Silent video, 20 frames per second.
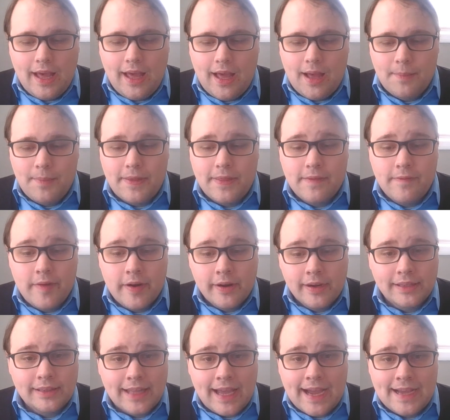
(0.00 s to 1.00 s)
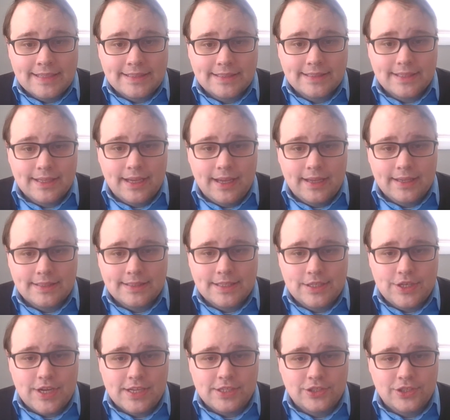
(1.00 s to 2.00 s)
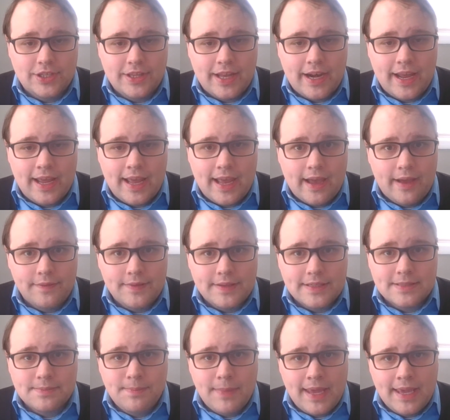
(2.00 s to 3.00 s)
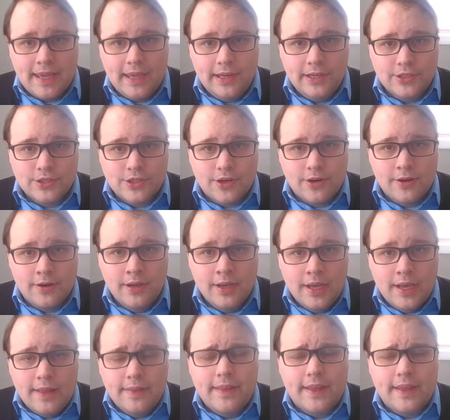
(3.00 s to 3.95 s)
The very last suggestion that I have is making sure